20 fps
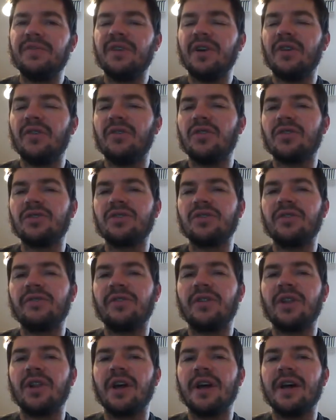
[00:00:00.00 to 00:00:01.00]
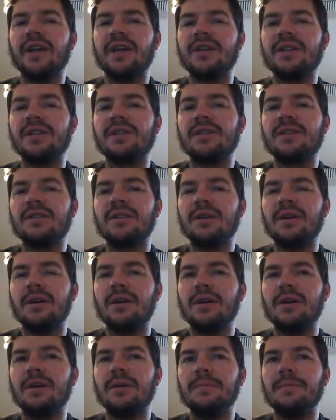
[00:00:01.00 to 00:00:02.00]
if you have ulcerative colitis.
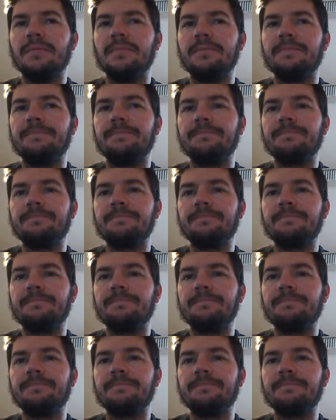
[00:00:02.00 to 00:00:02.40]
Um,